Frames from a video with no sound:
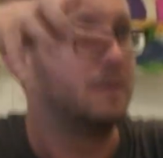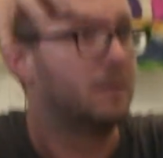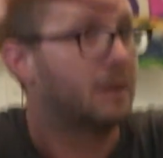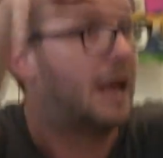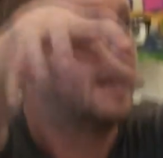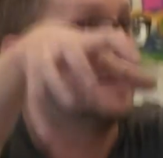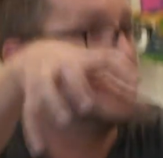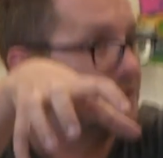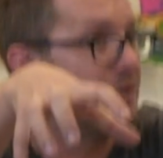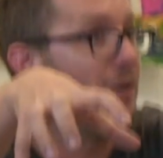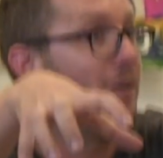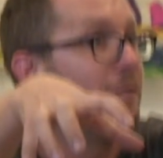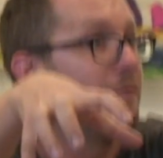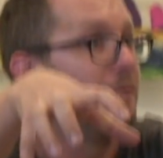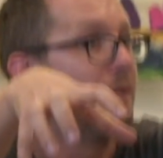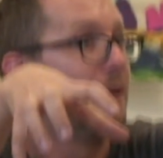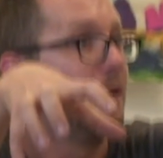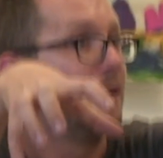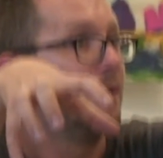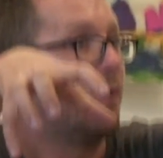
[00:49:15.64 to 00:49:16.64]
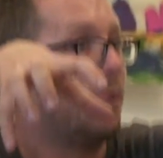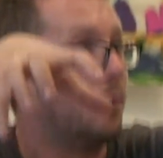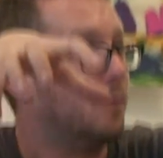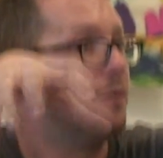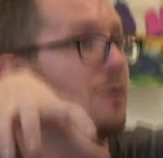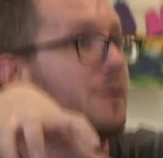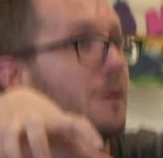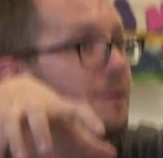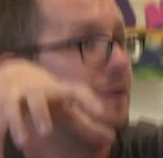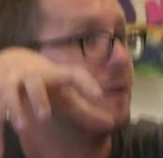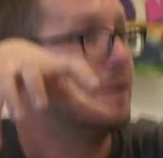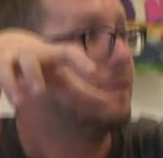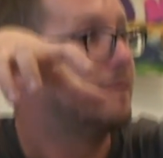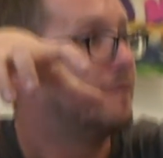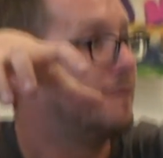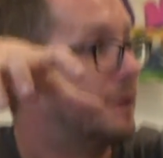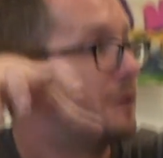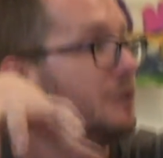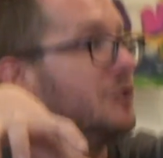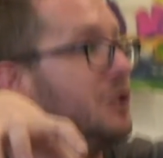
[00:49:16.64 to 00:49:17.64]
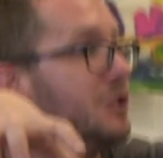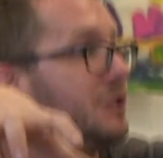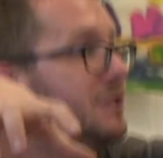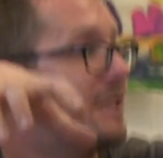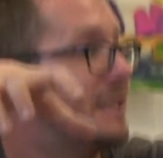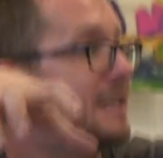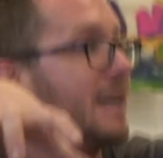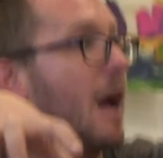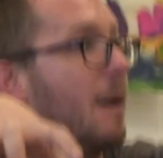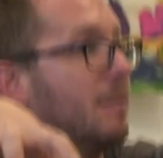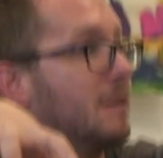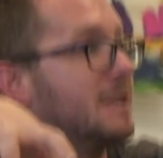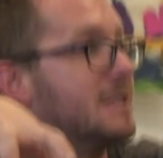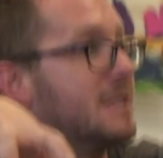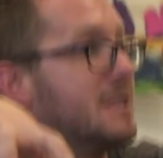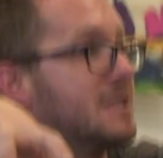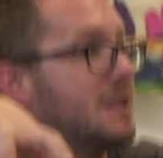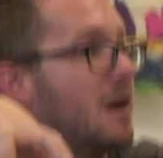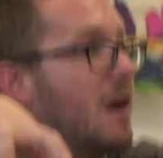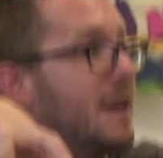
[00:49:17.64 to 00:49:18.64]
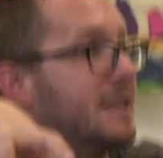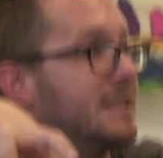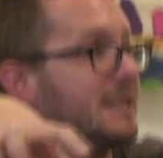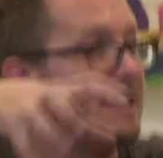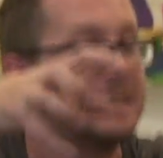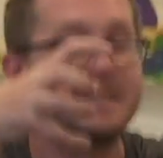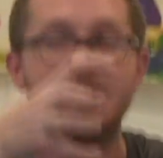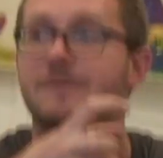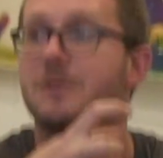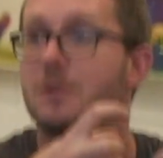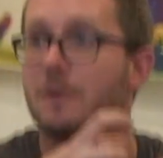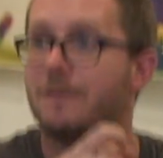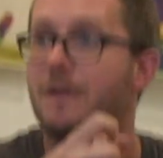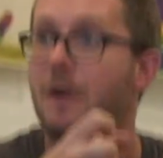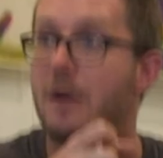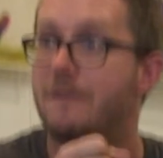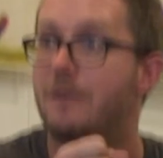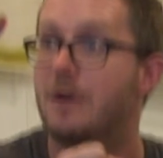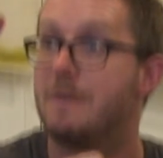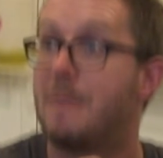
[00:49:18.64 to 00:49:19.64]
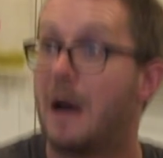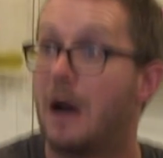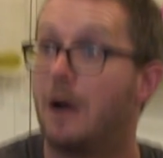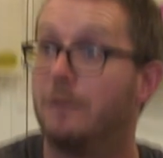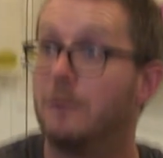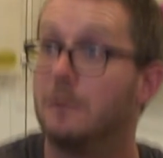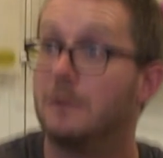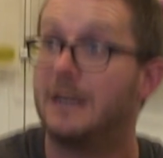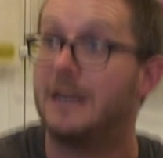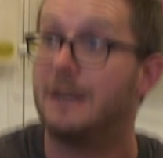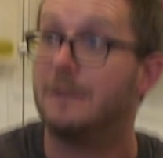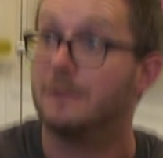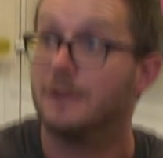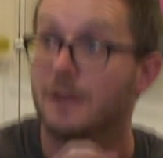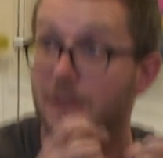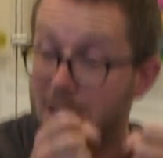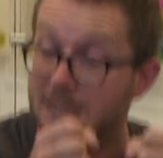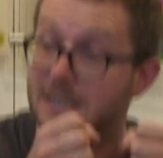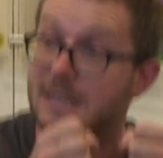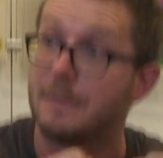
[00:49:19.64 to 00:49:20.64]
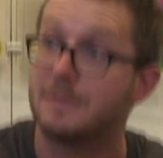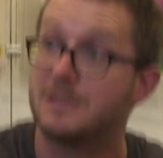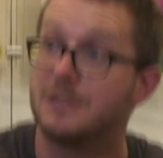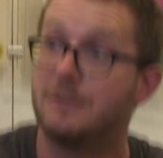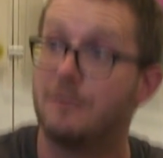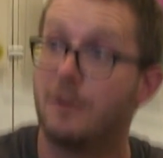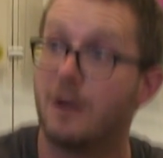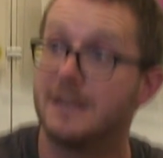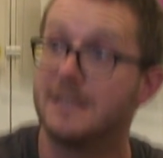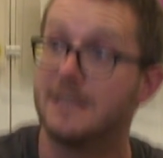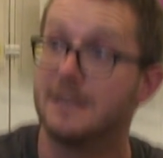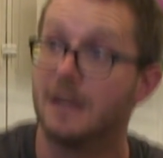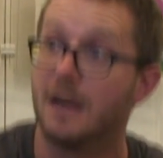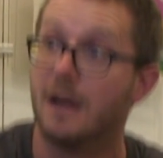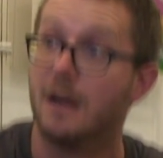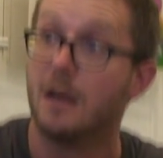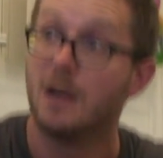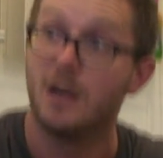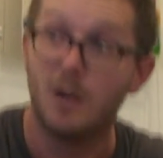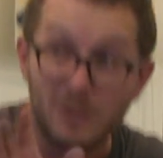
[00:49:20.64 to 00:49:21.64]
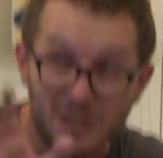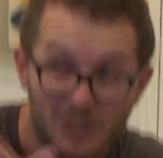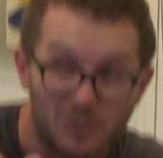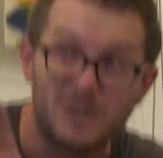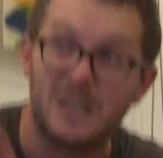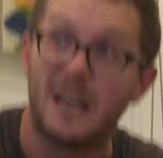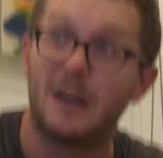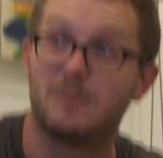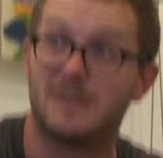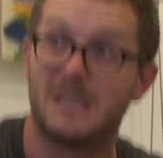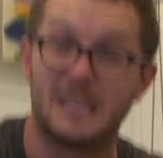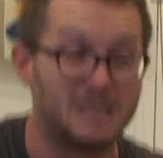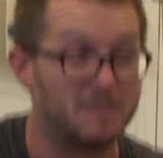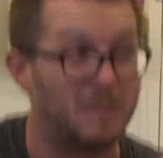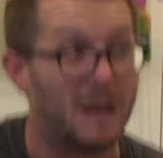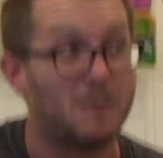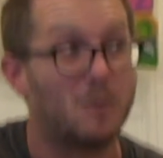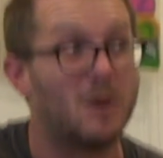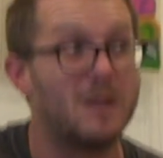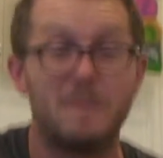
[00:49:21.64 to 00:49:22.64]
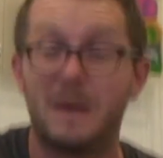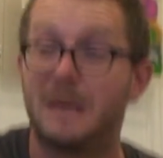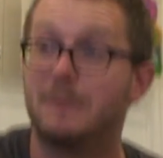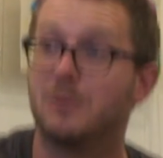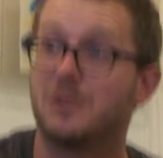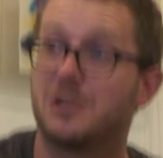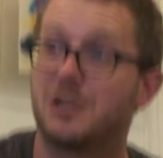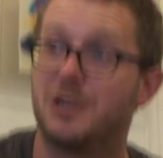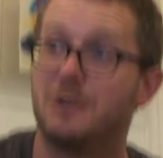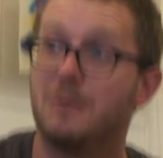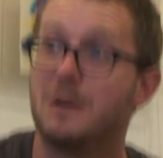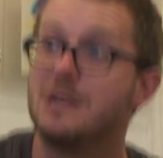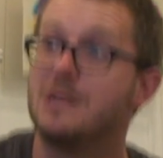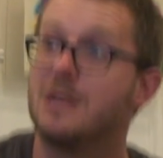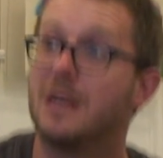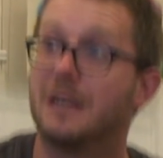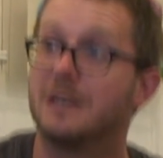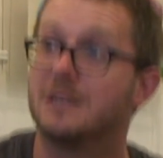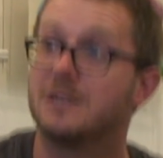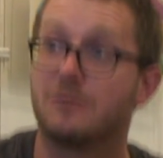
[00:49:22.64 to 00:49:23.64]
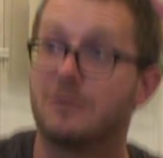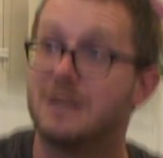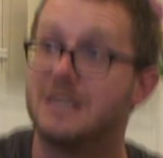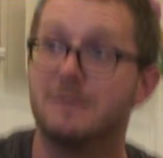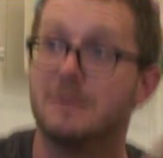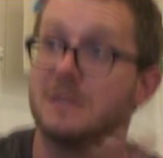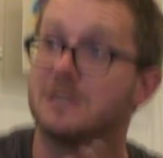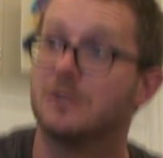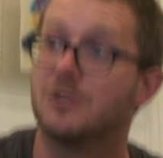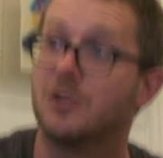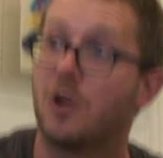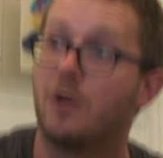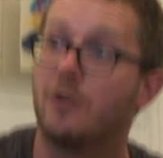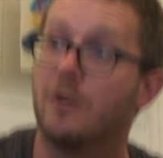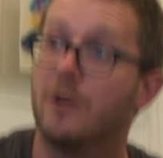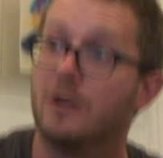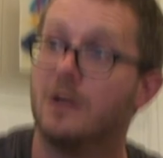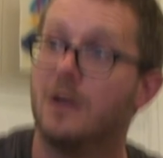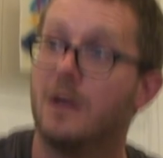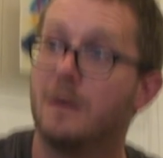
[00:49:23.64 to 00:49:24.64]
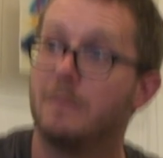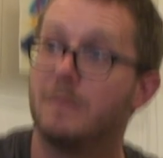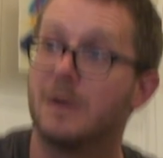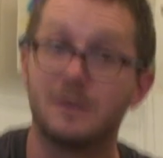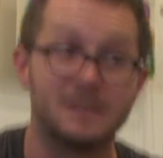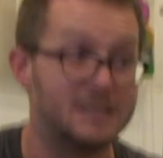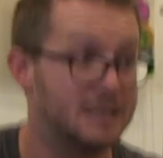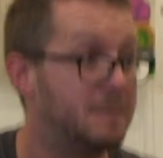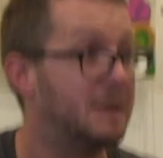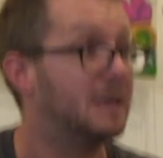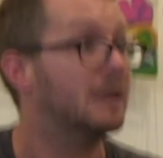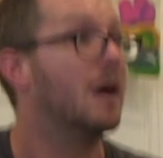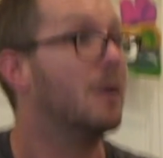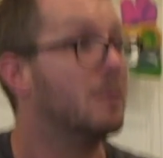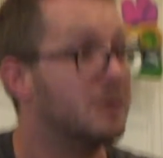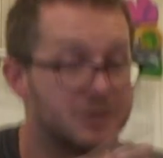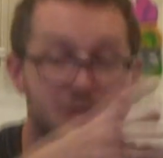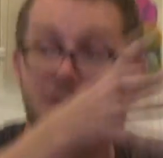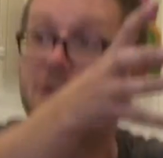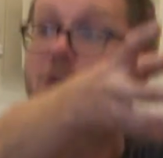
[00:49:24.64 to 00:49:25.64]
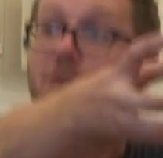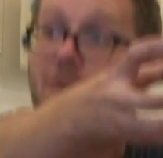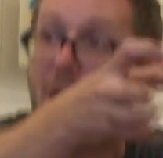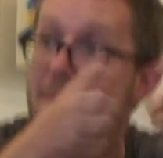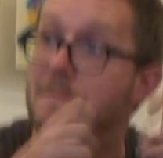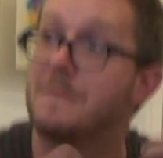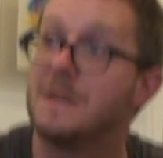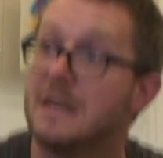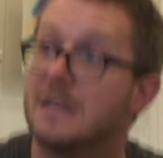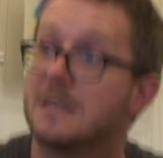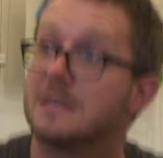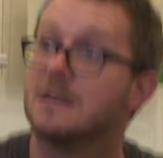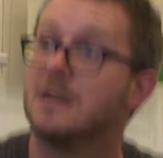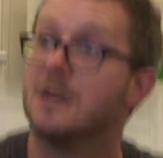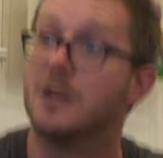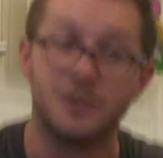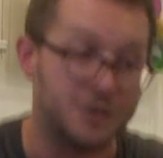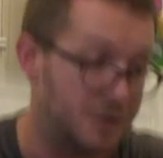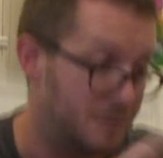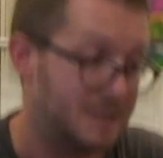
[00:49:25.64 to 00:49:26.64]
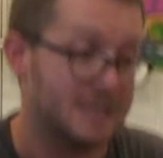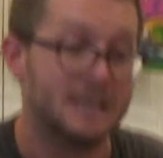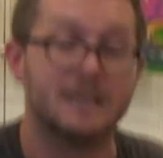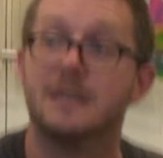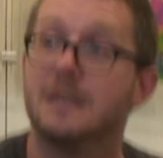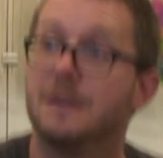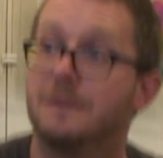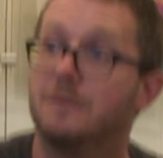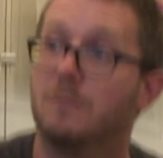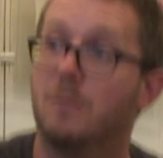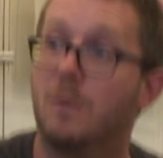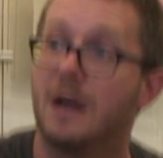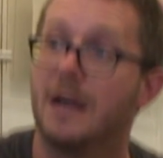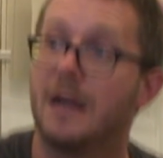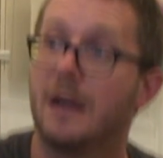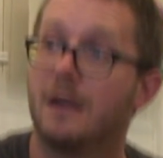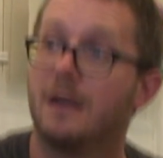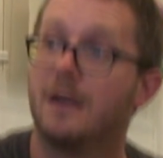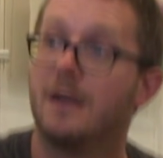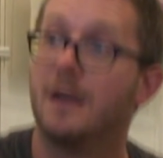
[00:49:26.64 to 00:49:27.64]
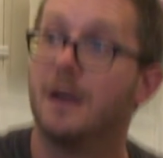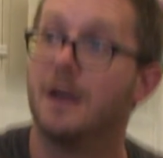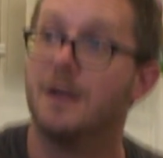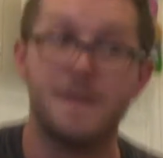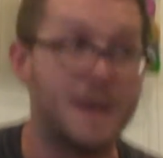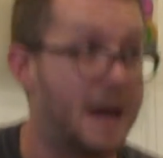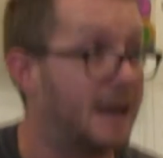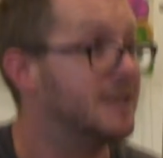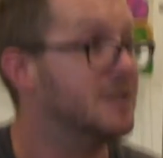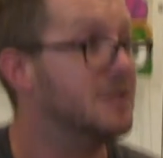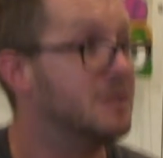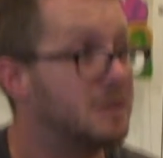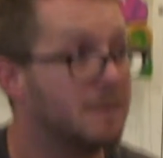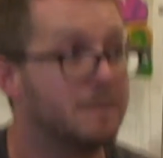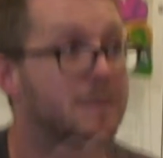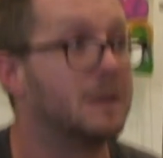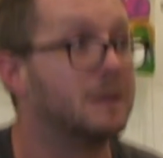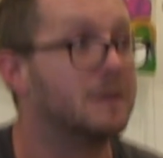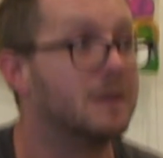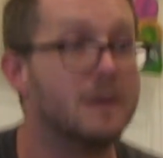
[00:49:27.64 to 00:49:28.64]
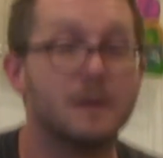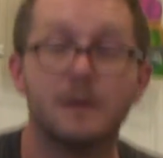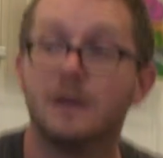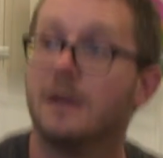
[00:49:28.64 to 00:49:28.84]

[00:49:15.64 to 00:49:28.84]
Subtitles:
hands off all the other functions in capitalist society. This gives you a very, very powerful lead, and I think he's absolutely right on that. It also helps explain why people's QE thing is greeted with such horror. Because it's a bit like we're just going to grab this and use it in a different way. and that is something that